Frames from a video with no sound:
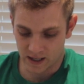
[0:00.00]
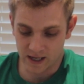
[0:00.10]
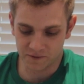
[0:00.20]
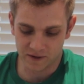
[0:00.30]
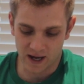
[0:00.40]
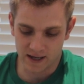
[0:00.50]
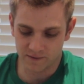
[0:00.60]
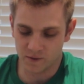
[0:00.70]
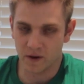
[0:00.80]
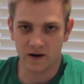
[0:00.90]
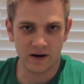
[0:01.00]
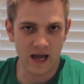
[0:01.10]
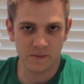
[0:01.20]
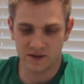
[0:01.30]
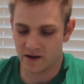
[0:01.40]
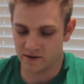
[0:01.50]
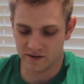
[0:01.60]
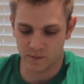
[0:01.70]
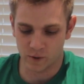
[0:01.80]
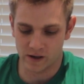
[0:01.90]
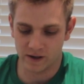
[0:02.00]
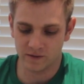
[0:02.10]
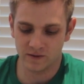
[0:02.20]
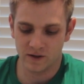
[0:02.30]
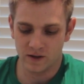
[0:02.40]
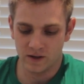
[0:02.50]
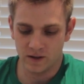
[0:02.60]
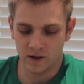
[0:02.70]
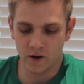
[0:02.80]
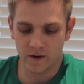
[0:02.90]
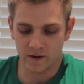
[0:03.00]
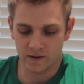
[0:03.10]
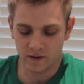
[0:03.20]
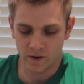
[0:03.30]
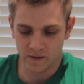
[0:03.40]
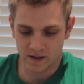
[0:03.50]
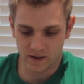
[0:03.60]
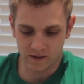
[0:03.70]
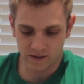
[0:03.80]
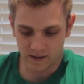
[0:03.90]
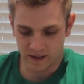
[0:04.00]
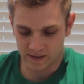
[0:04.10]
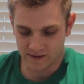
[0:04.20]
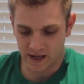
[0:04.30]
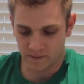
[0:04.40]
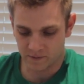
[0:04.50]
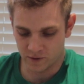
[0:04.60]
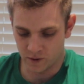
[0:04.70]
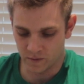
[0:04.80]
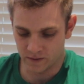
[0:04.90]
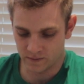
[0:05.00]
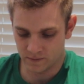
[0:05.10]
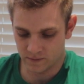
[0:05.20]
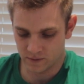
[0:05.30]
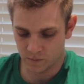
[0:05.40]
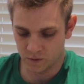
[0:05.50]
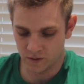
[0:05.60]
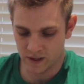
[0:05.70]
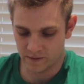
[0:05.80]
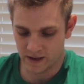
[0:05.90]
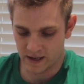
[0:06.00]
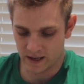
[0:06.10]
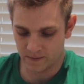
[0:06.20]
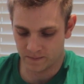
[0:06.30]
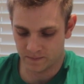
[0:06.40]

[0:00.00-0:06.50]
If not, if you bought it on Amazon or somewhere else, you go in here and sign up for a new one. So we'll do that right now.